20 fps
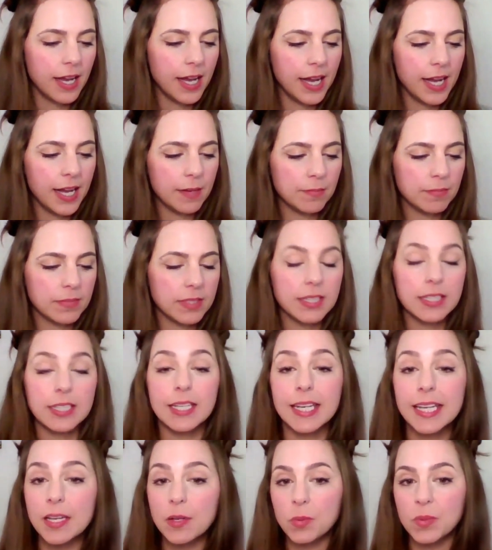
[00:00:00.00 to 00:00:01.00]
The
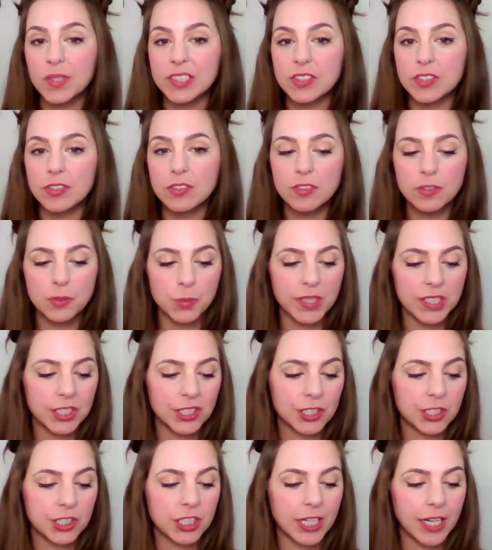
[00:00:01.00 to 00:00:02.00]
Lear whistles,
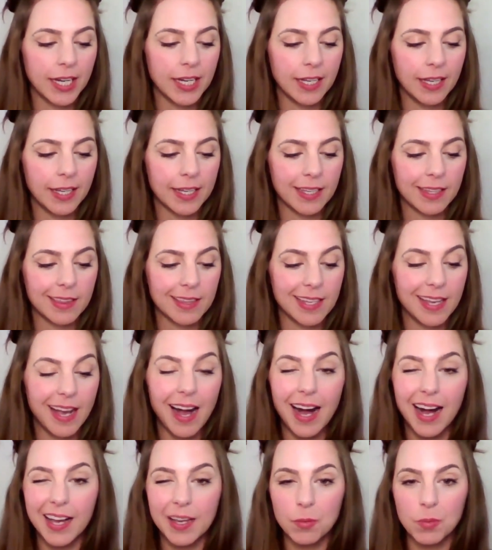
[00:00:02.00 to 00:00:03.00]
which I like the
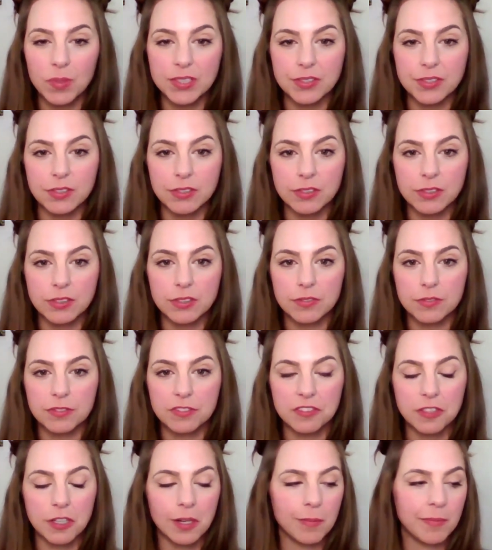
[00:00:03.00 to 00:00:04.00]
high whistles
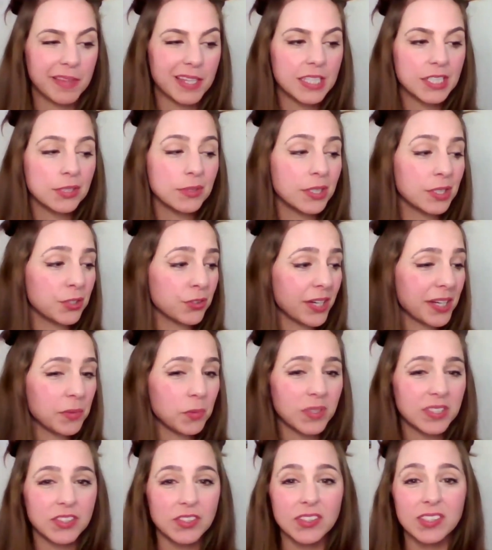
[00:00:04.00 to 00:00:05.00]
from. They do a great
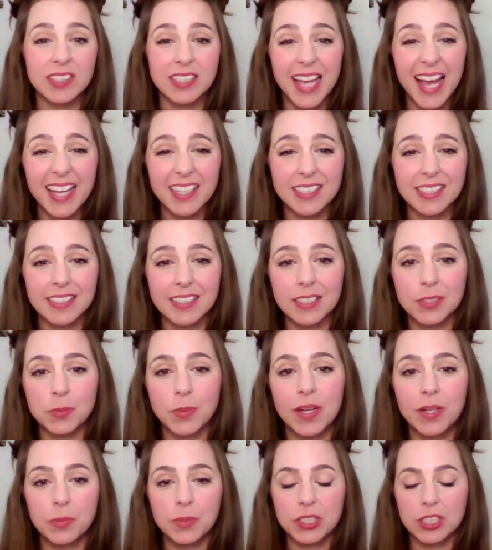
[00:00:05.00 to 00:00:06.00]
whistle set as
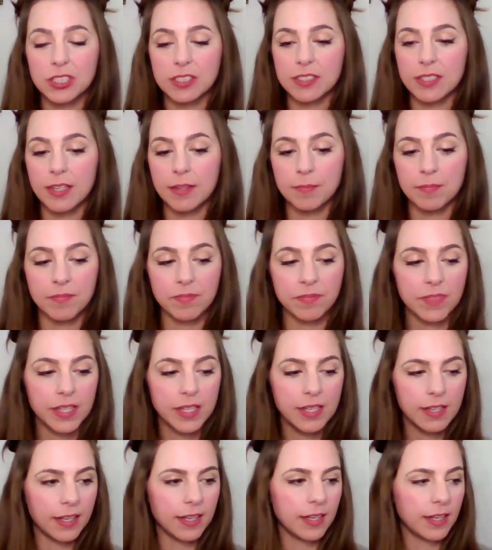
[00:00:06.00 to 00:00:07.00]
well, which is
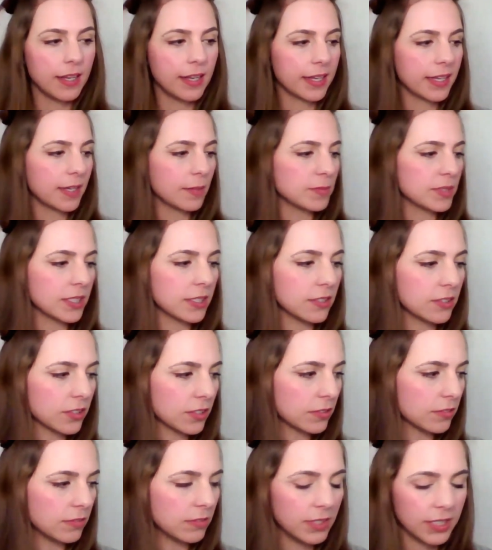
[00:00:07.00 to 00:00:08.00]
it comes in its
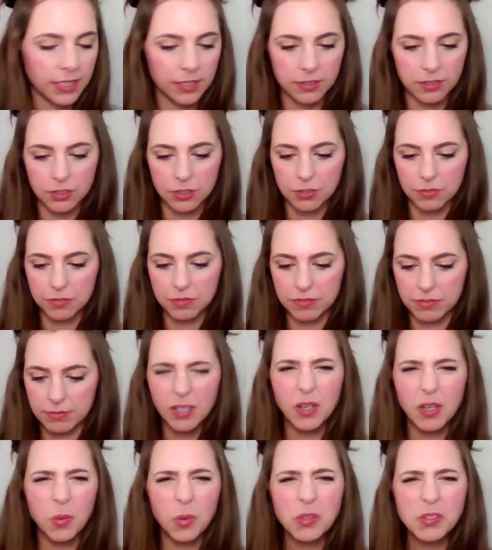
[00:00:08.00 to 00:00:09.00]
own little sort of,
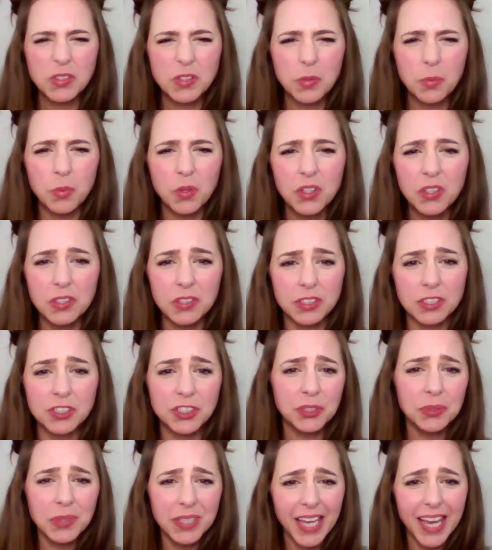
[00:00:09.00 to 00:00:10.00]
what's the word?
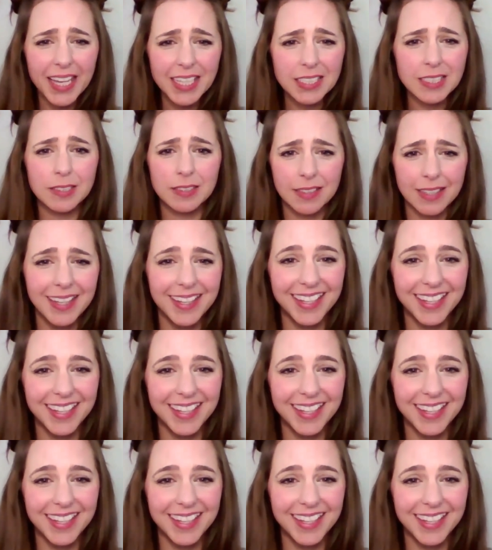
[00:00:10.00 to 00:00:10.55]
Suitcase?